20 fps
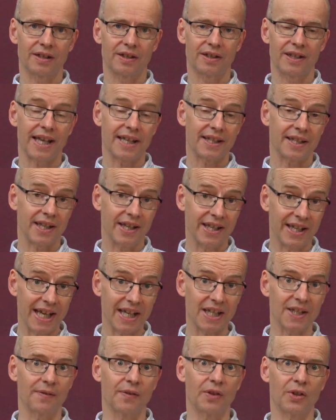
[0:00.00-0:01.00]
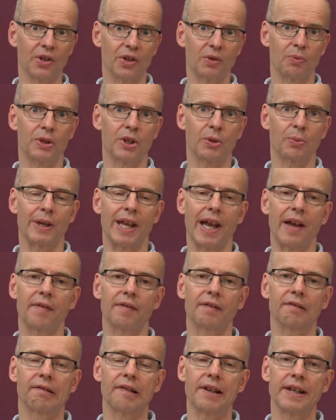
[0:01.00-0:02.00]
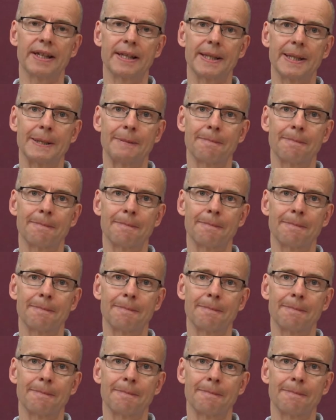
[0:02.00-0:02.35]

That's the next verse, which we haven't read.